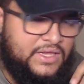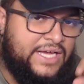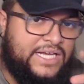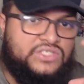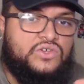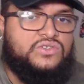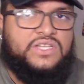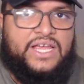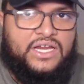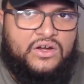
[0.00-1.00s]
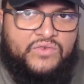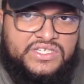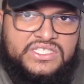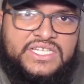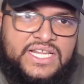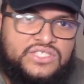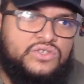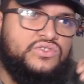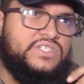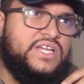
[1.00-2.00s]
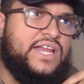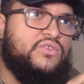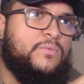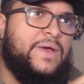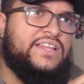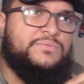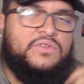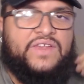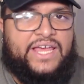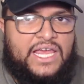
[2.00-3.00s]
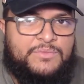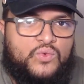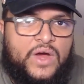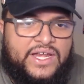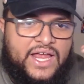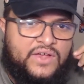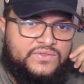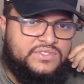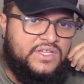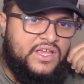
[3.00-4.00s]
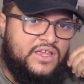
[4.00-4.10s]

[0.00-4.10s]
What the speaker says: like I told you, like originally I told you she kind of reminded me of like Amy Winehouse,